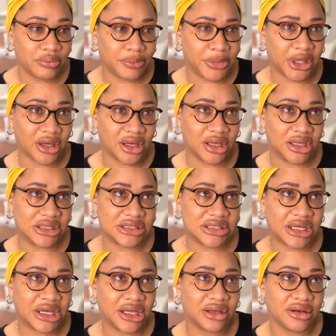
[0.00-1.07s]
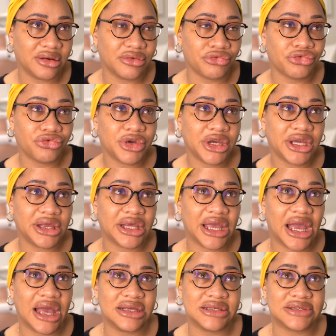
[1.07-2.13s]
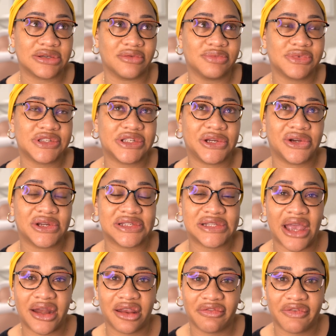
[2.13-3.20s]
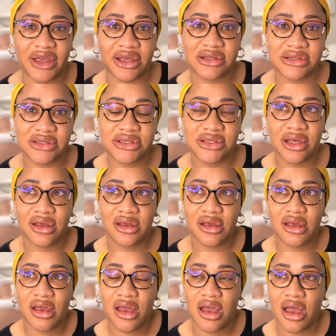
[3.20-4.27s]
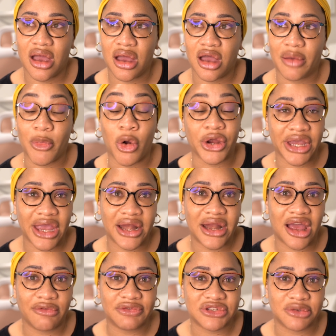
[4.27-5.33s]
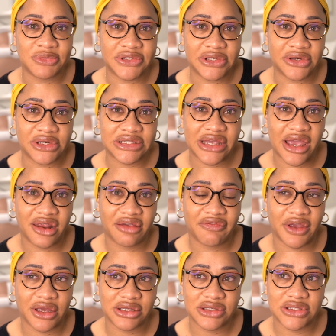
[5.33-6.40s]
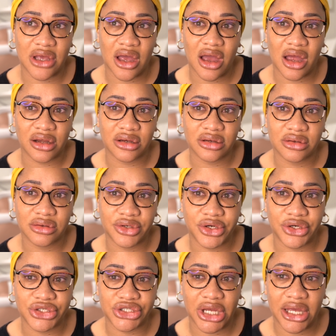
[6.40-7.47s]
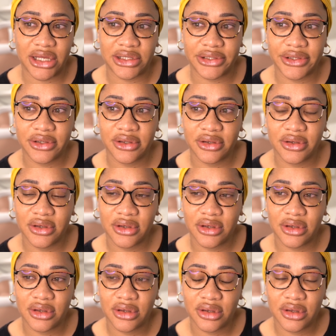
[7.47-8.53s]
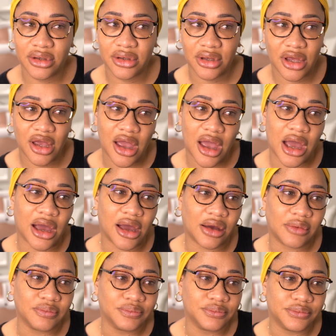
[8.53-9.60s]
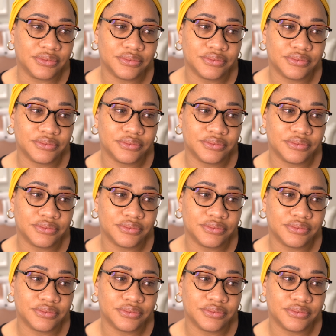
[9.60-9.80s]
because it really has some serious side effects, or can have some serious side effects on your child, and